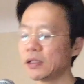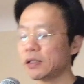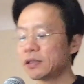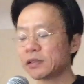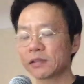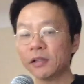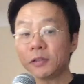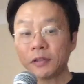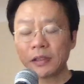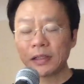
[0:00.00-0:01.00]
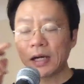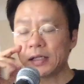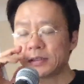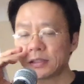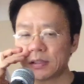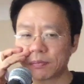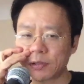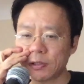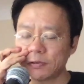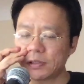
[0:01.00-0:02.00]
So cultural analysis
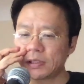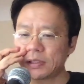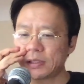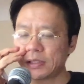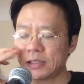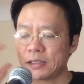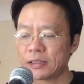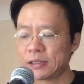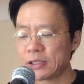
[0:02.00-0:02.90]
approach is